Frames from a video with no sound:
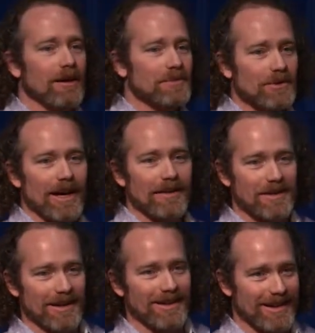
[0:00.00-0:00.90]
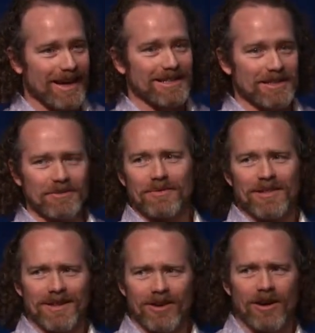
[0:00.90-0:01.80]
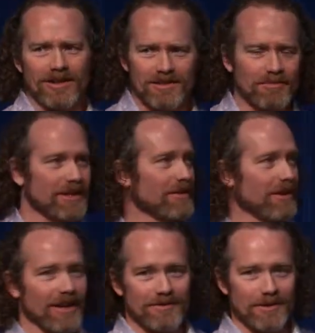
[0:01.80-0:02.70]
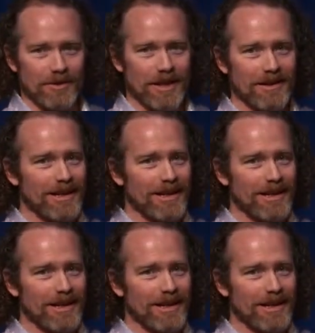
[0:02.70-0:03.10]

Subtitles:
So I have to actually defend the dogs, believe it or not, even though